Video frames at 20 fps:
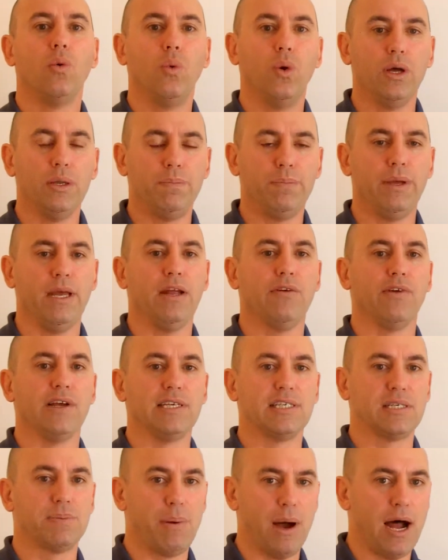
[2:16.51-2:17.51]
would be
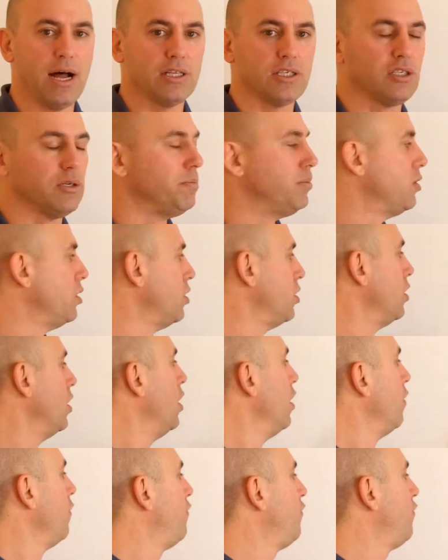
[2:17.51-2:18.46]
responsible